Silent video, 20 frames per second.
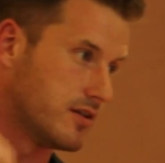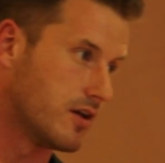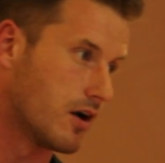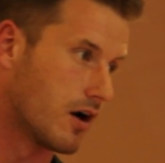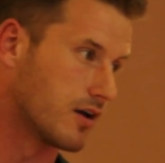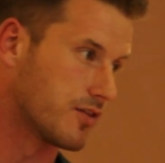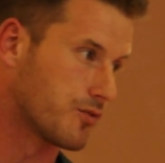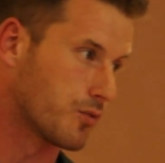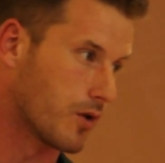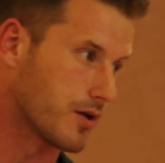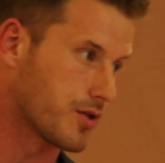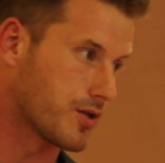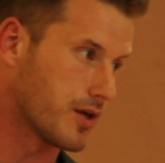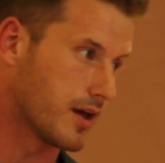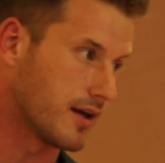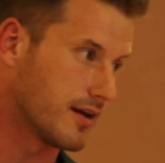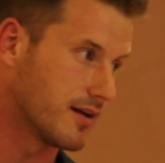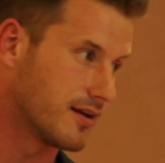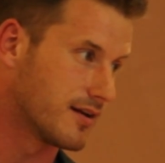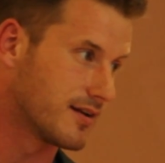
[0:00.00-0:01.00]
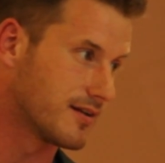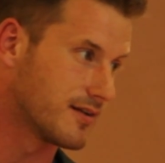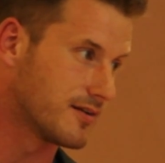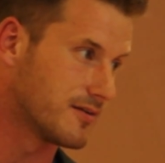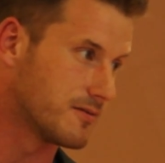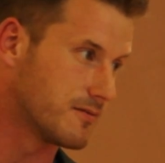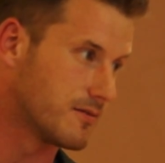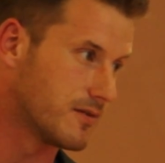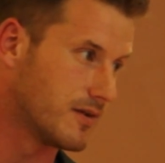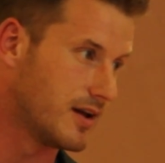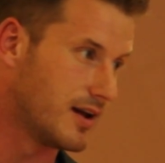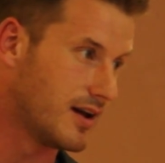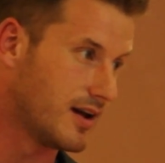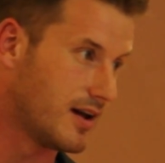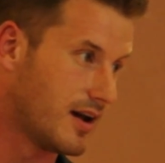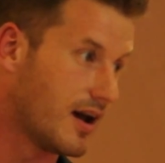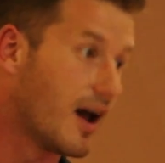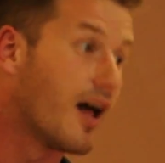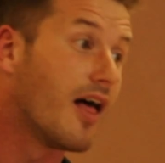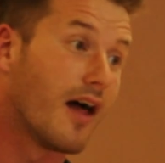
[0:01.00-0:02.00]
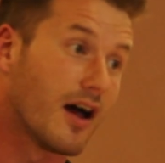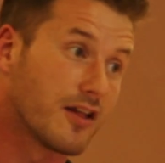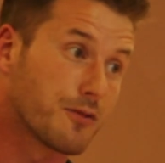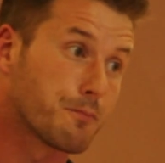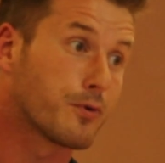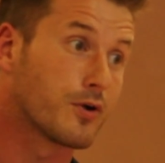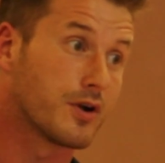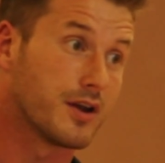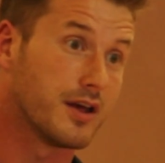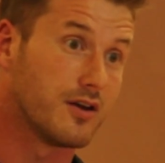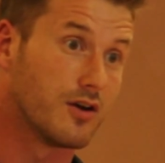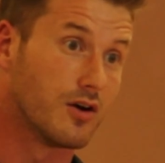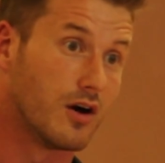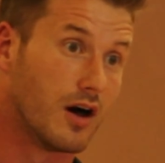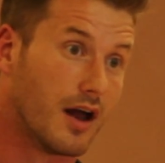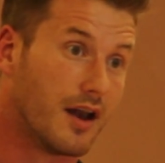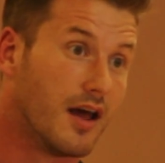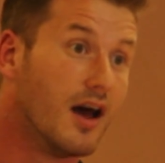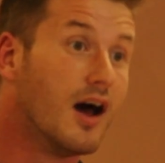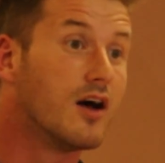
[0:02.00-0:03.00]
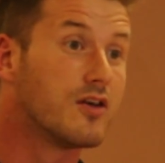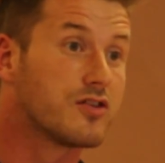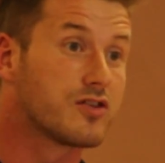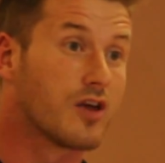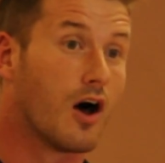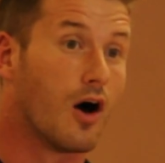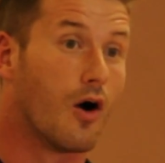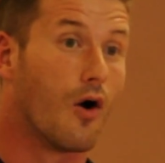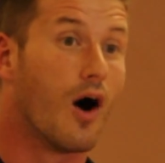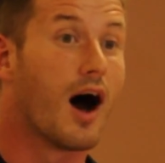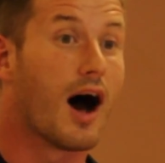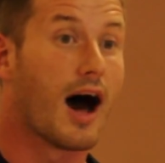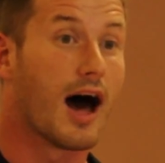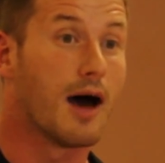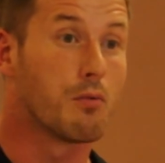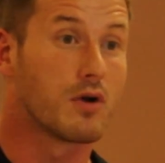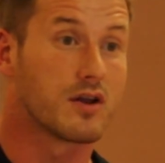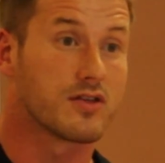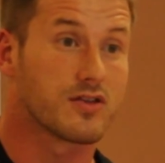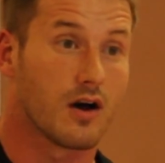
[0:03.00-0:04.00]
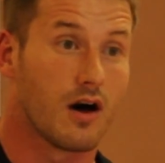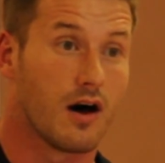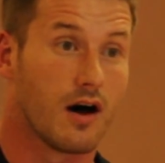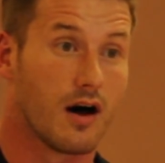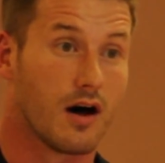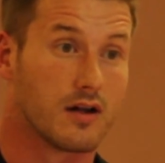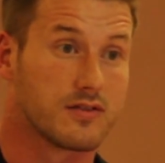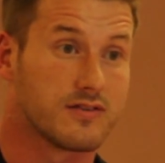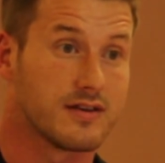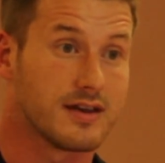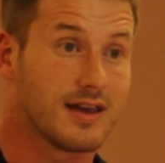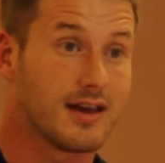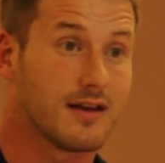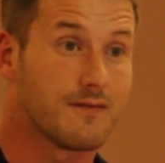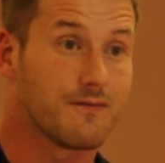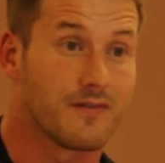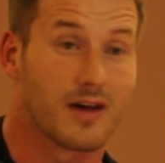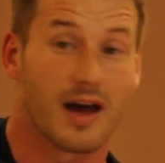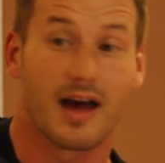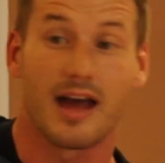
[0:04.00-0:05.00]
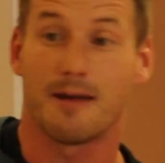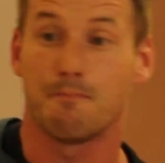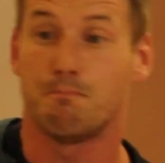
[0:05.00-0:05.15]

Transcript: yards rushing. That's pretty good. So, I want us all to give a